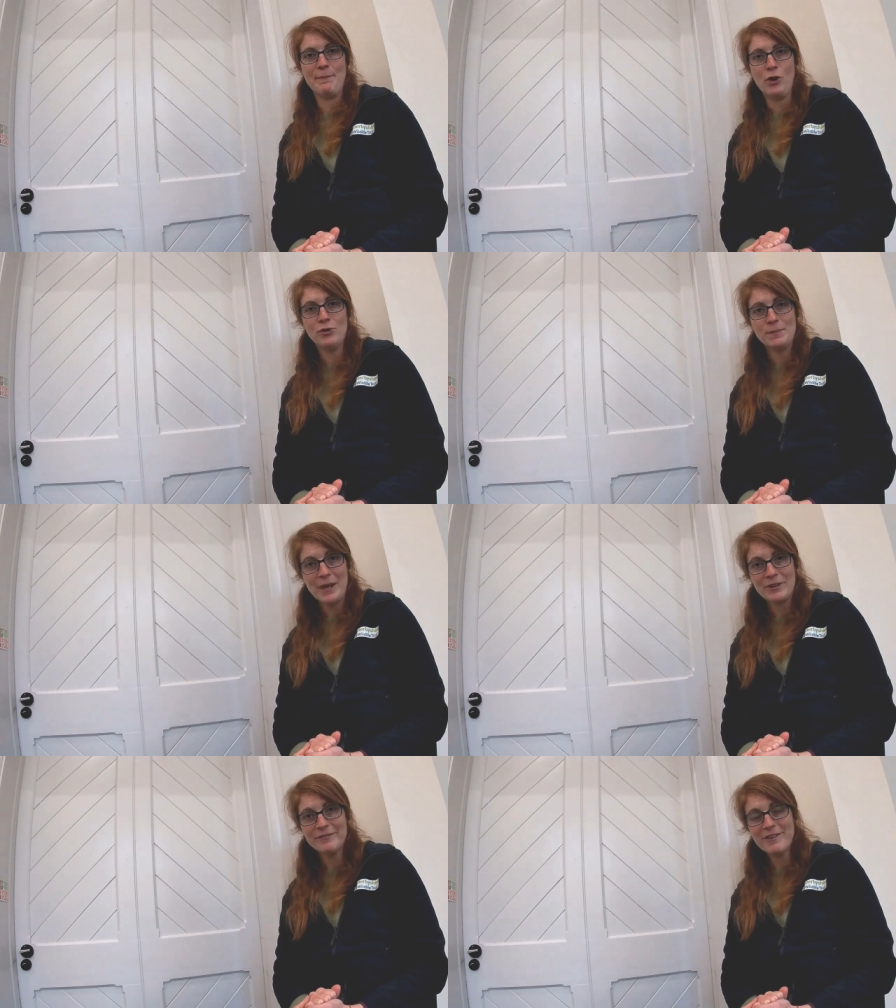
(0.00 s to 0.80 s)
bit more
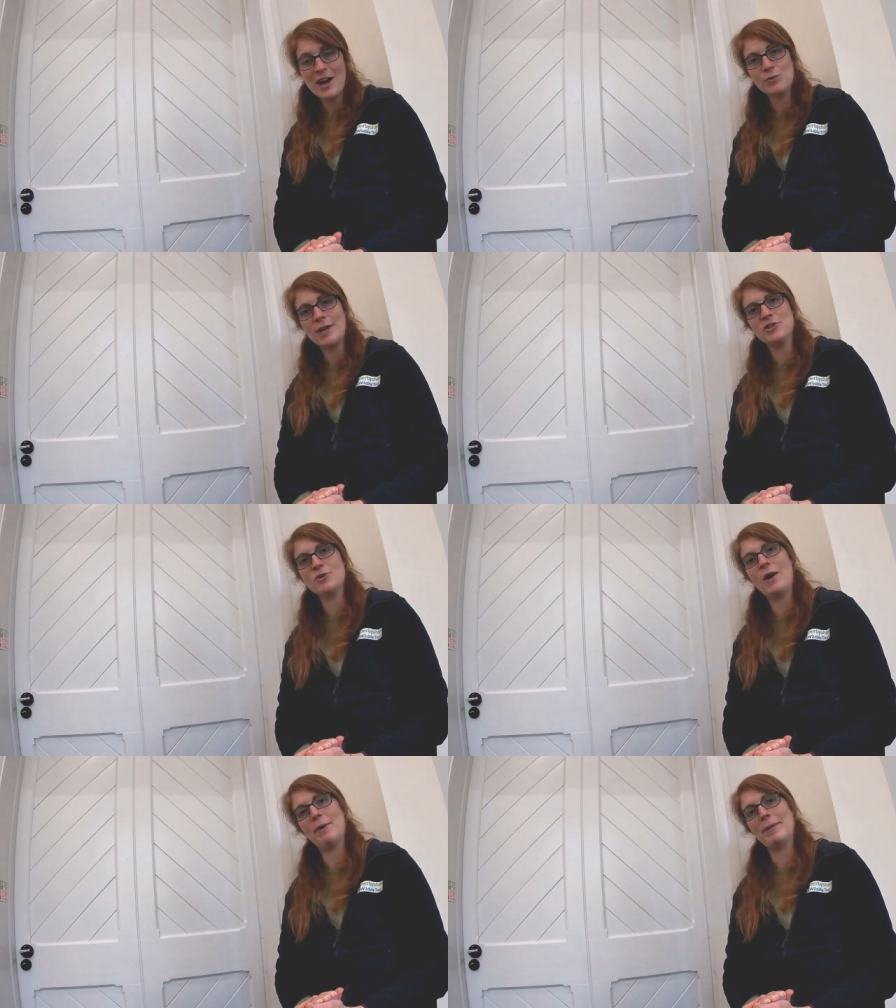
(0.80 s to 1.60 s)
about the 5 ways
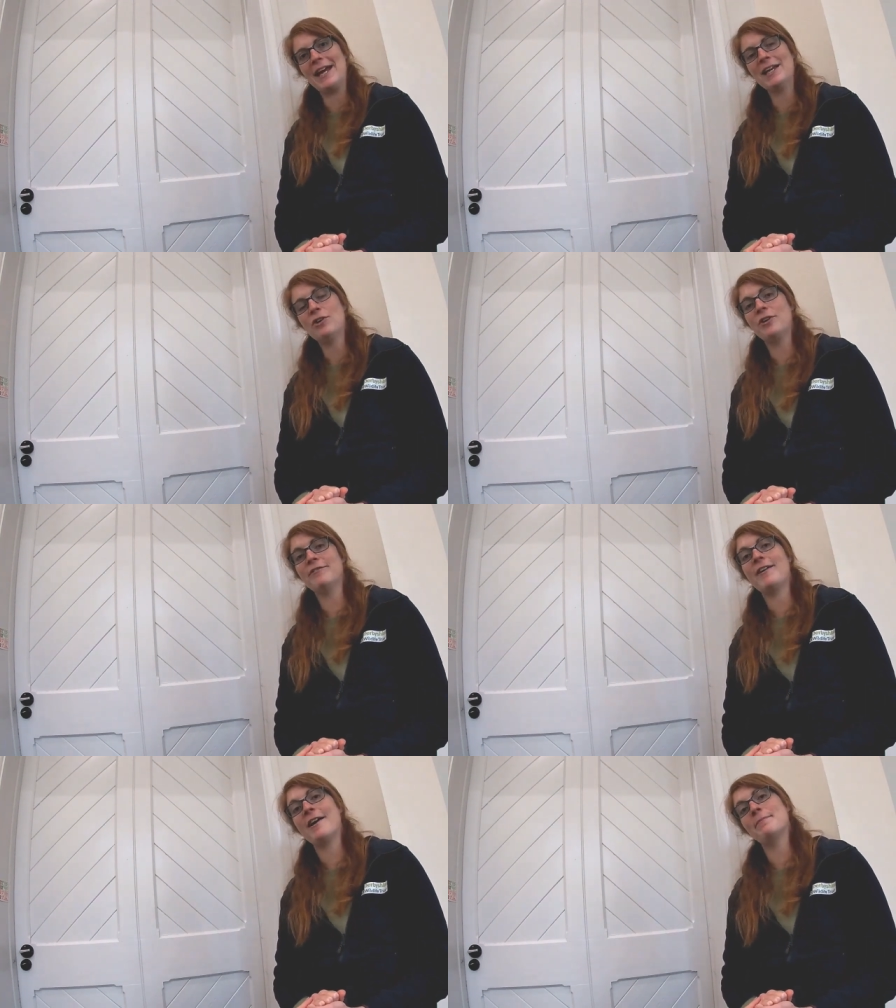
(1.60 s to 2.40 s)
to well-being or
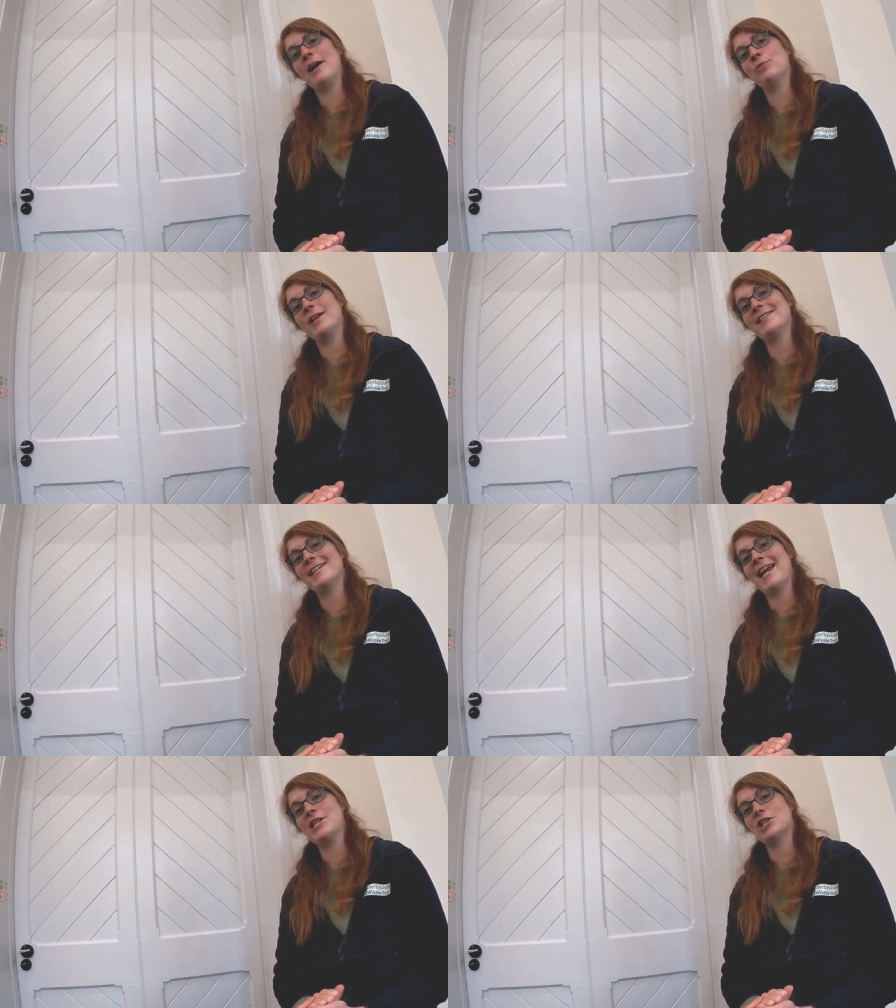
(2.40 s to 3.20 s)
the 5 pathways
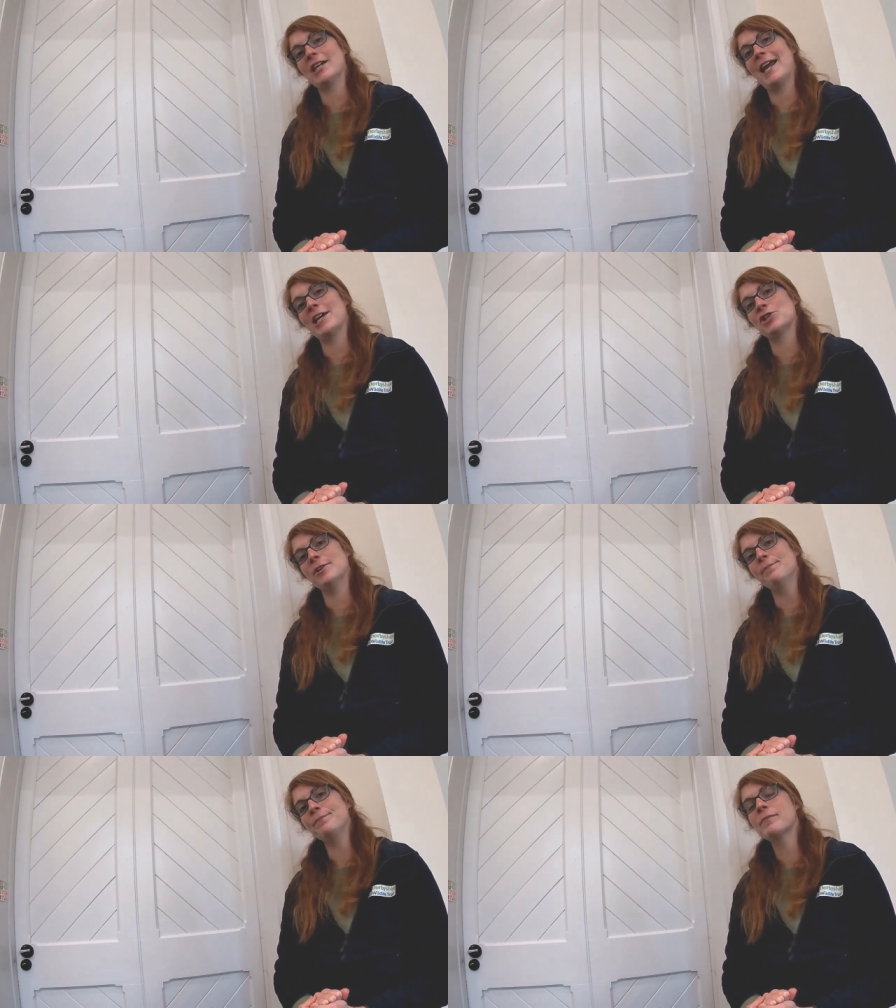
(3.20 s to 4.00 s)
to nature
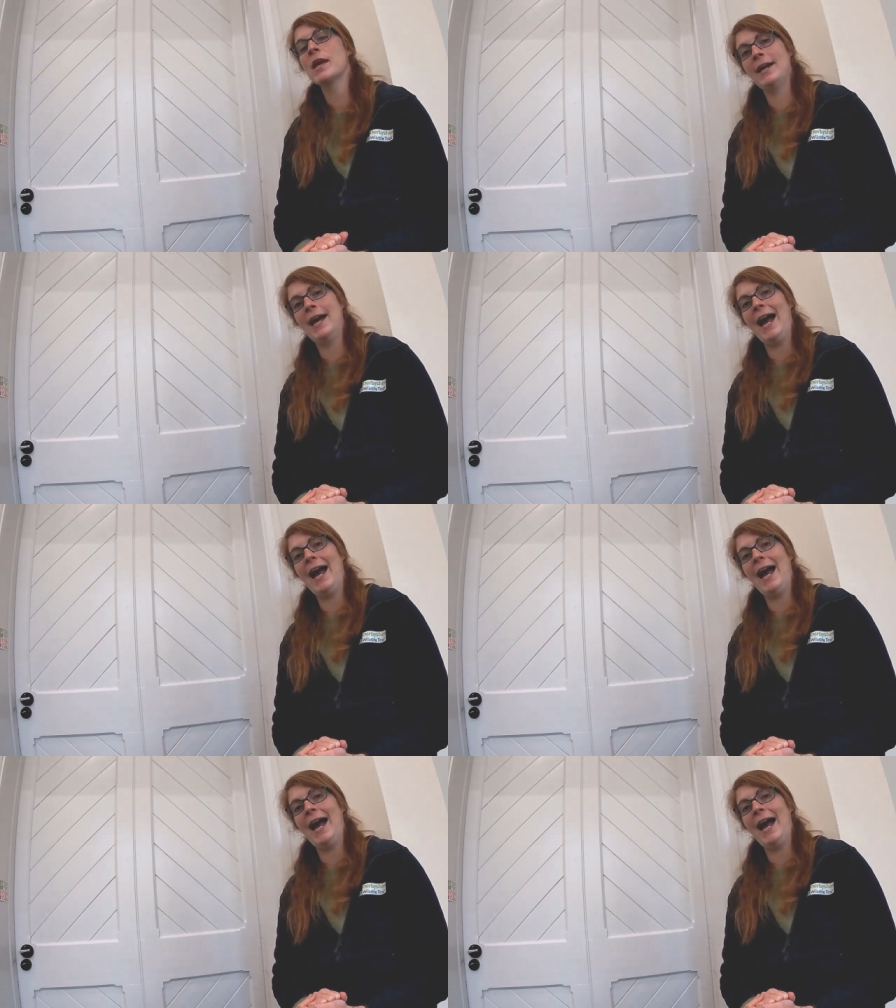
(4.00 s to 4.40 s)
connection.